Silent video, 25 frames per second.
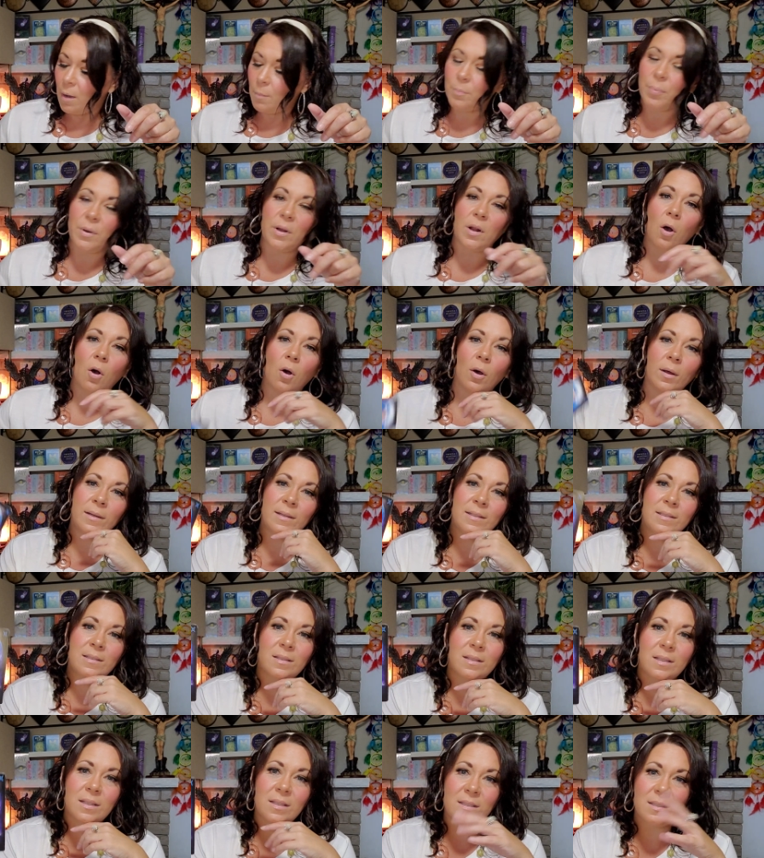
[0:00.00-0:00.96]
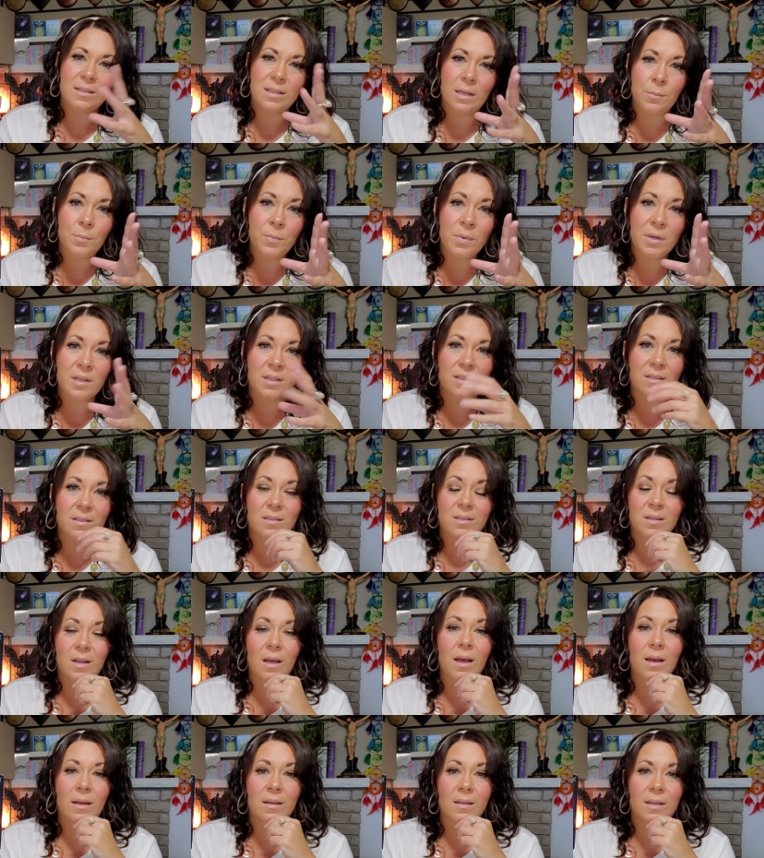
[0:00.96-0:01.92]
But honestly, somebody's
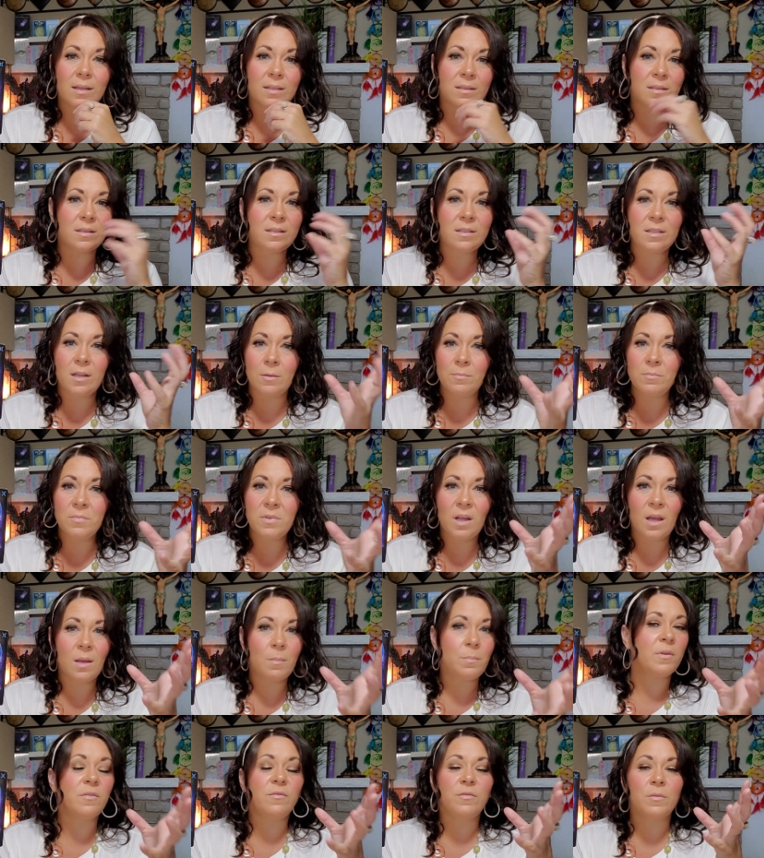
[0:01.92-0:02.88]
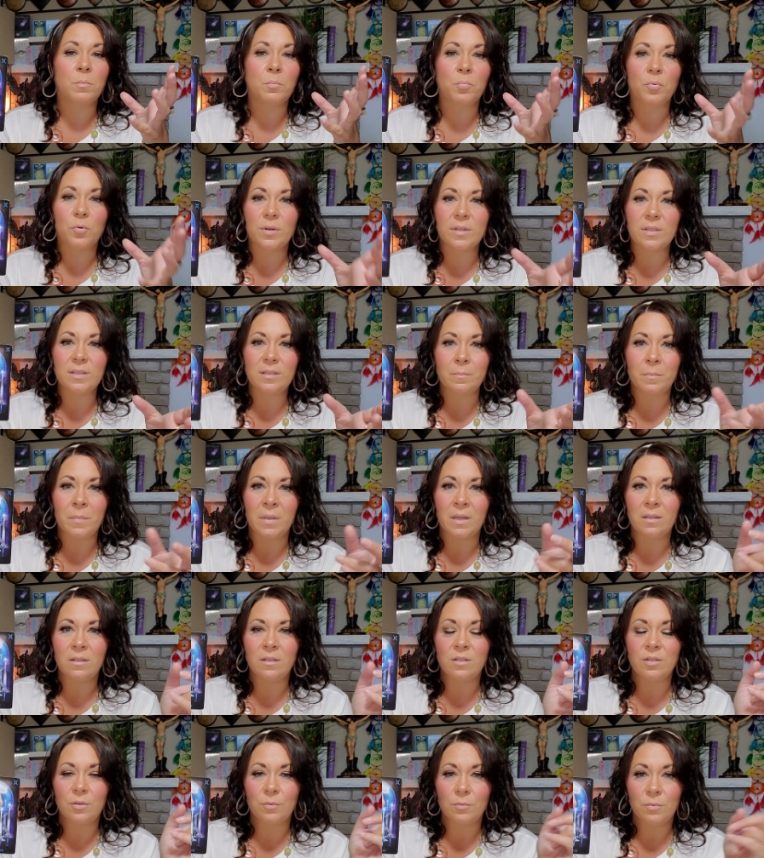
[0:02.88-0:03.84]
stuck in some type of imprisonment.
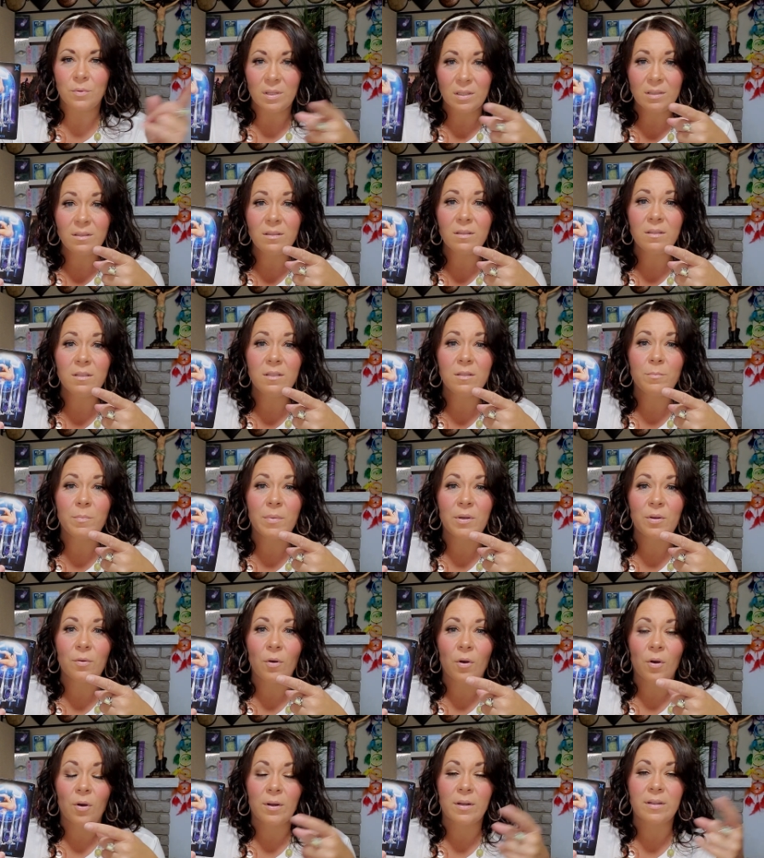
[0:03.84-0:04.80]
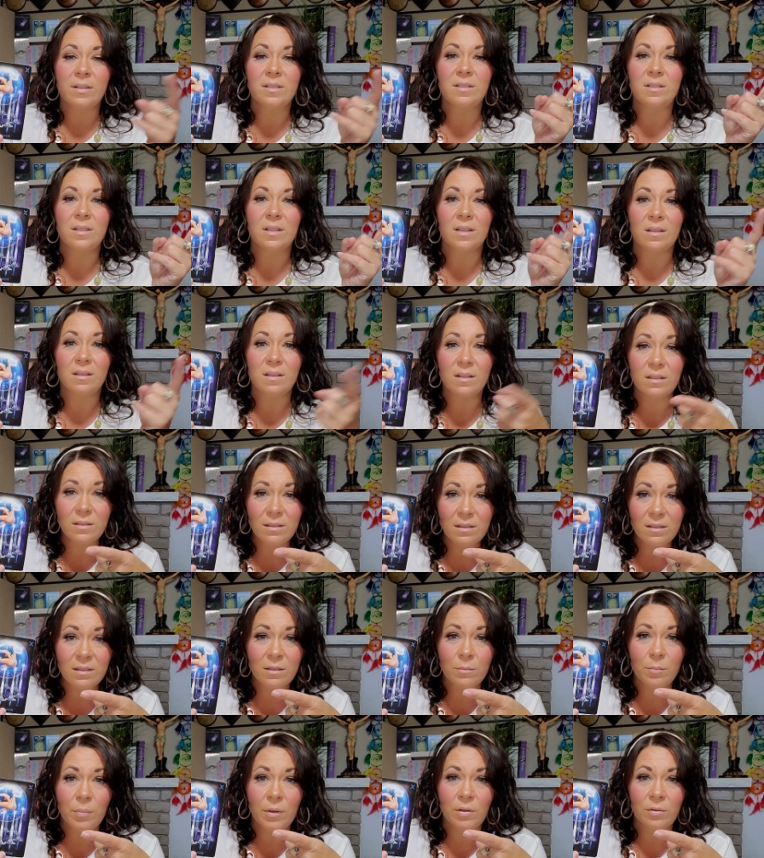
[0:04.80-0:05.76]
And so this is about honesty. This
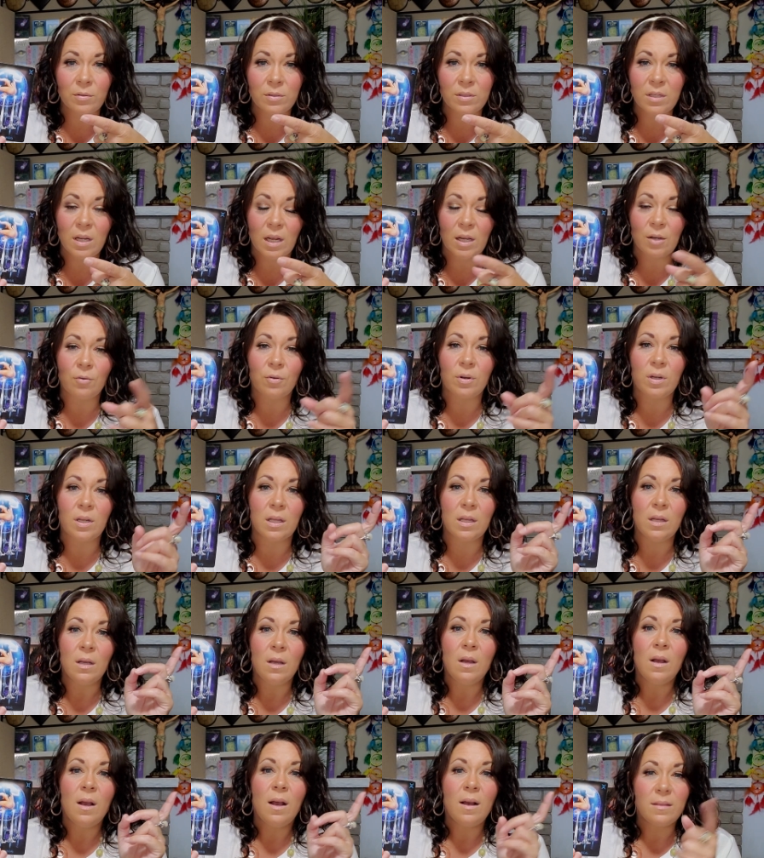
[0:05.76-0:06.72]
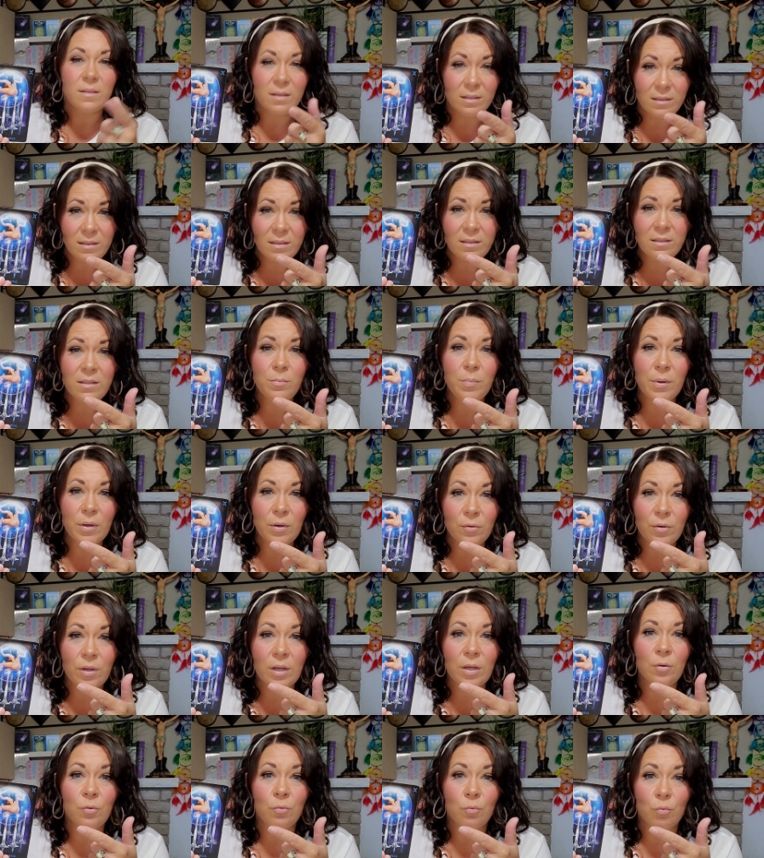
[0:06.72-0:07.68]
is about integrity. This is about
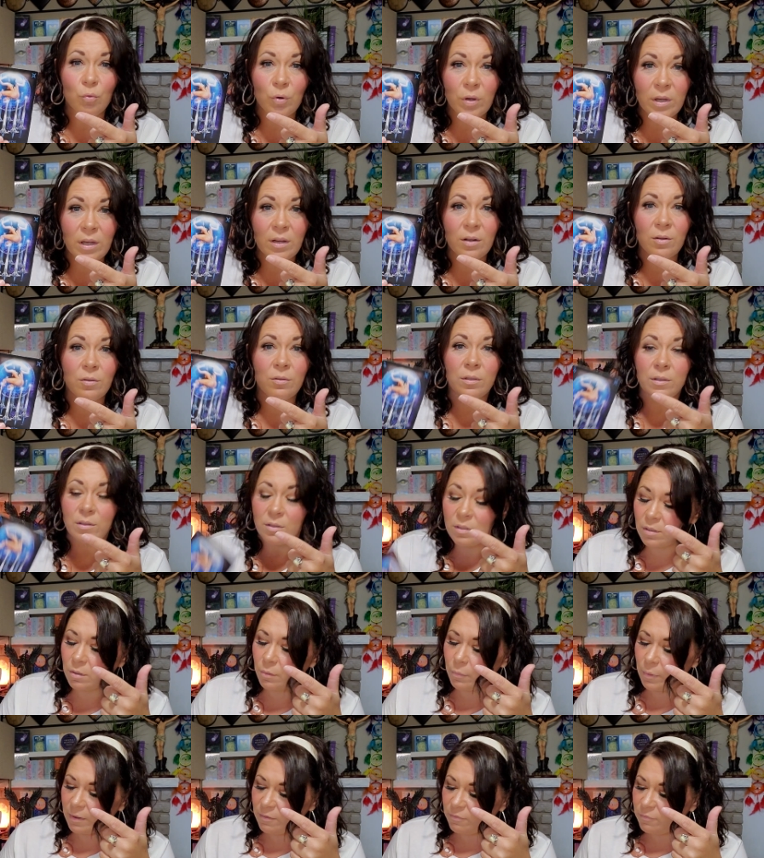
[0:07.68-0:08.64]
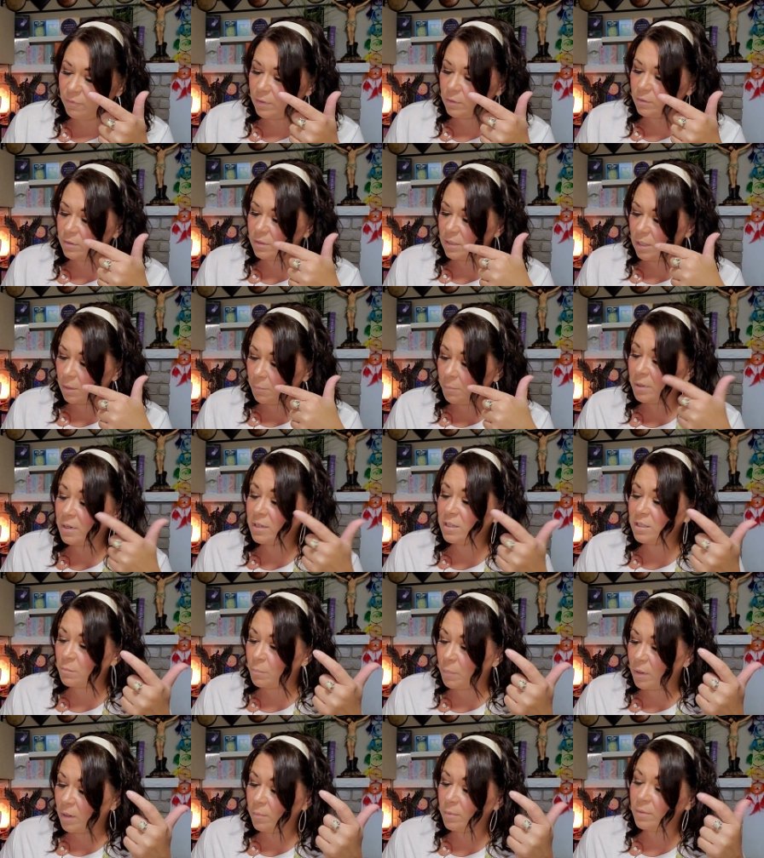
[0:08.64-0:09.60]
getting real. And so I feel
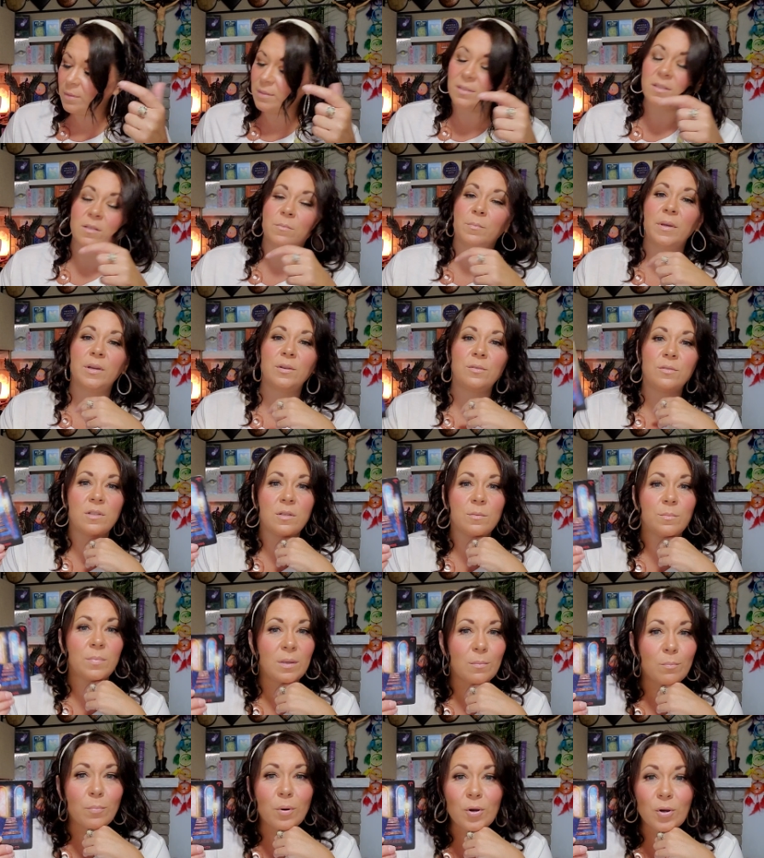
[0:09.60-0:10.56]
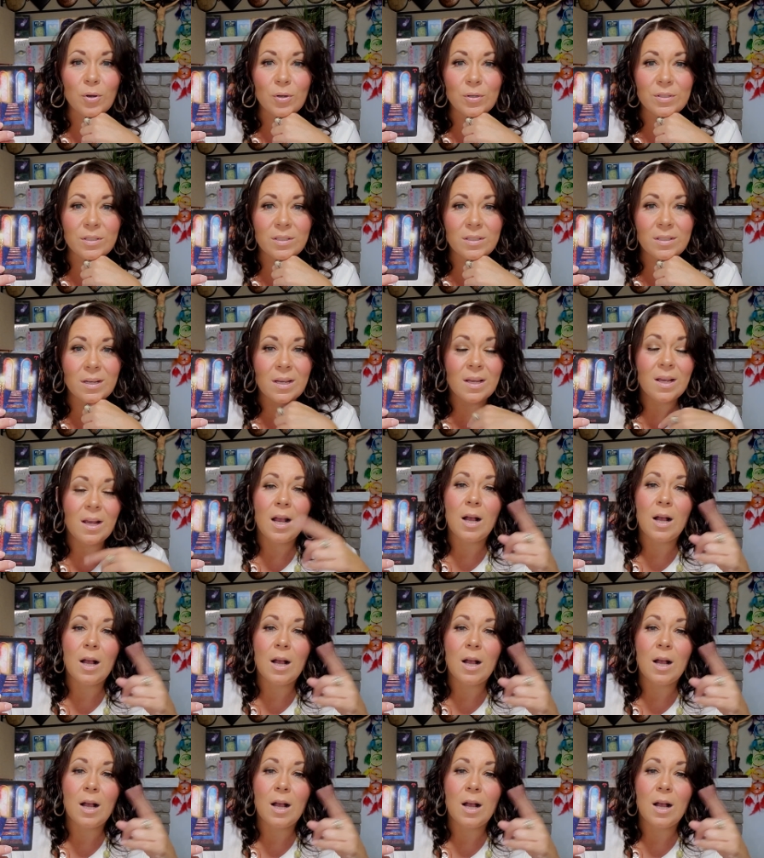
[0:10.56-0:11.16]
somebody's bubble is about to be burst